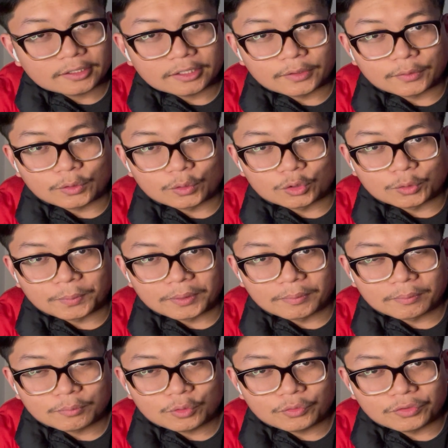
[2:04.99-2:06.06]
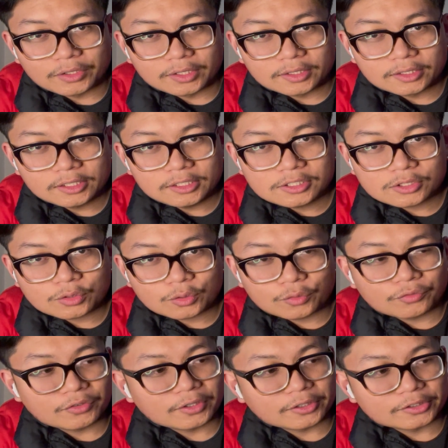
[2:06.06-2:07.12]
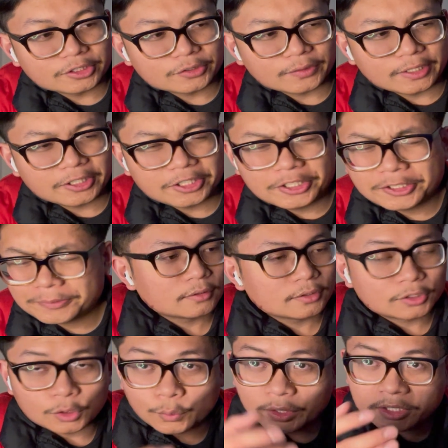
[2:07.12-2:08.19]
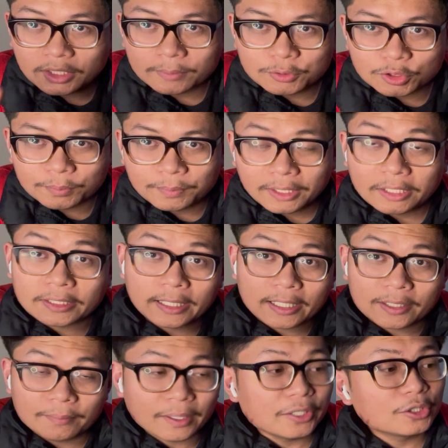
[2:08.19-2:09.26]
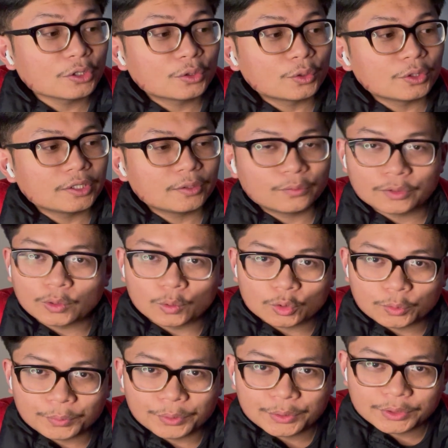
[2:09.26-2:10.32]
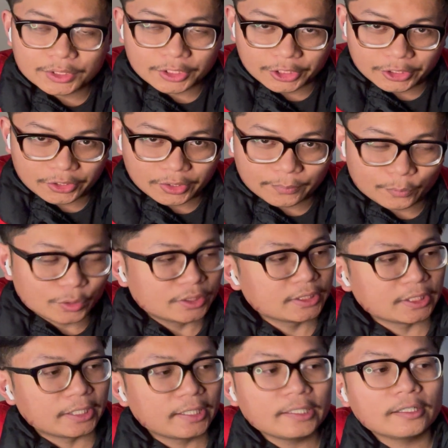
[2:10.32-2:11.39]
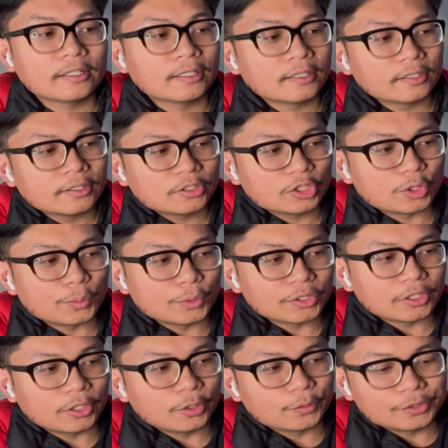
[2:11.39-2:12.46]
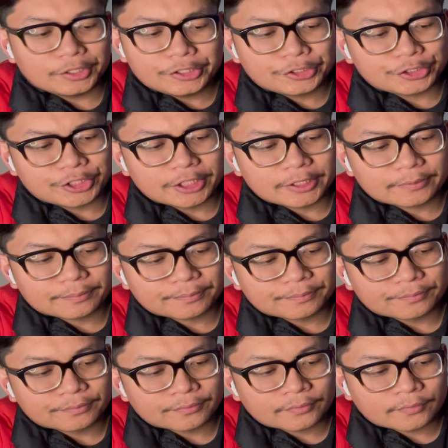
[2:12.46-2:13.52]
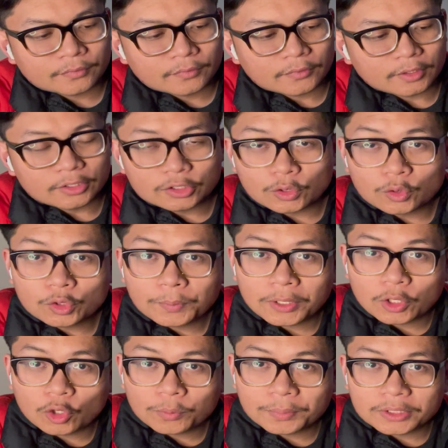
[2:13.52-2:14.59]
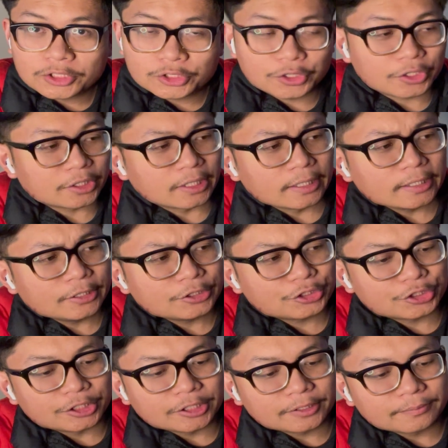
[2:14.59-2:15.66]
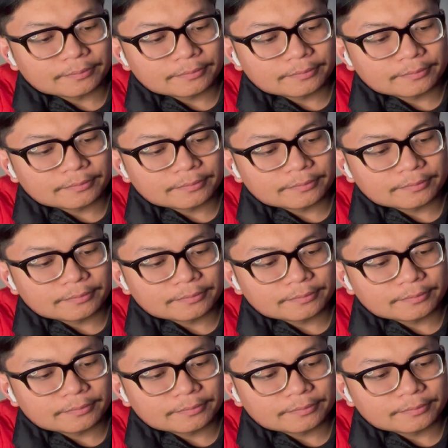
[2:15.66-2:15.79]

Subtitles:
They're going to be moving these 2 fingers right here. So when it comes to playing the A minor chord, we're going to be using our thumb once again to mute the lower E string. It's going to be an open string in the A string.